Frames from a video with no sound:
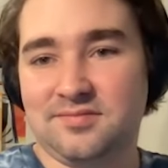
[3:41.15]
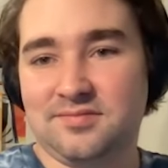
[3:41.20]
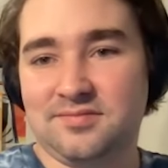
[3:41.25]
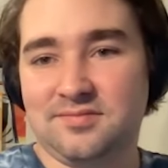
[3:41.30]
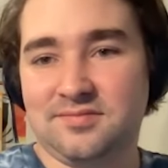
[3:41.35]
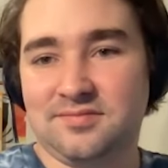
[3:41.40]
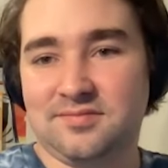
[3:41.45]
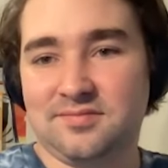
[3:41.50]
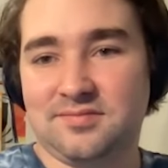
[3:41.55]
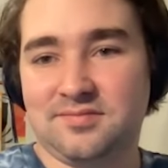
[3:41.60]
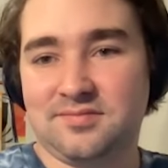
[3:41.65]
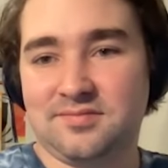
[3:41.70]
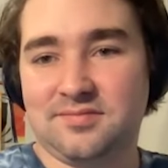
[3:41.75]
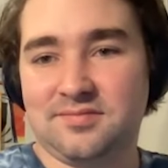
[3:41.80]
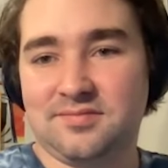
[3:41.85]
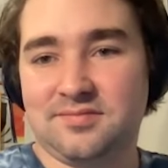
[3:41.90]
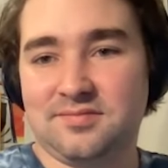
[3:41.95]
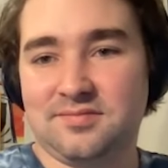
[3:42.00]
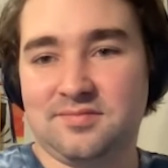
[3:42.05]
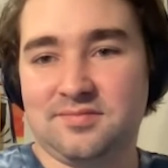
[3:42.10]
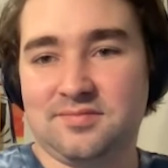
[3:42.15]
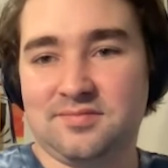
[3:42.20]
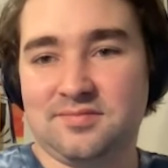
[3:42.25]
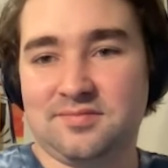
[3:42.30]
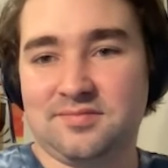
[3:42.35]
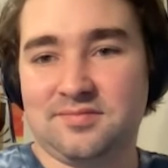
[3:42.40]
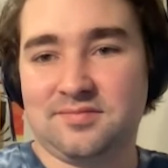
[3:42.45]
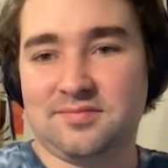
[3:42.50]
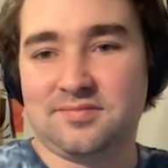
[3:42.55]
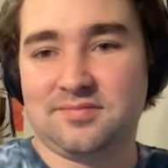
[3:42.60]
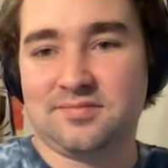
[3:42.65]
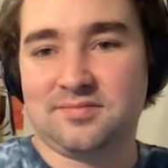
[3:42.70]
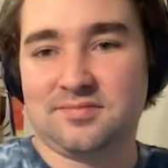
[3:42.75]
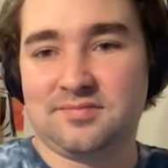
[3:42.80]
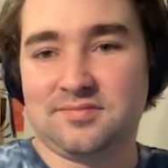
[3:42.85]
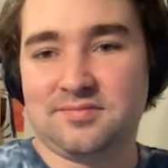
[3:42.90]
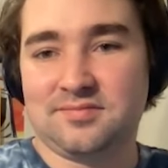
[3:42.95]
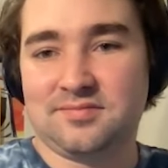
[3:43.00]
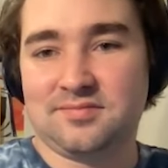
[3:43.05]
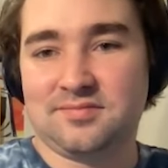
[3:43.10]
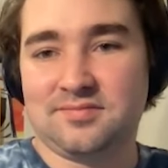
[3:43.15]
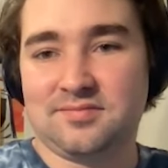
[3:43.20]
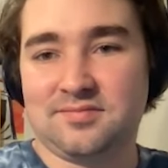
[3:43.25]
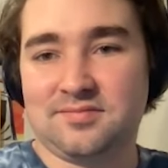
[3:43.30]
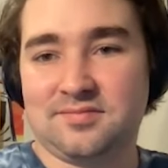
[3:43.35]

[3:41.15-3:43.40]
The person shown says nothing.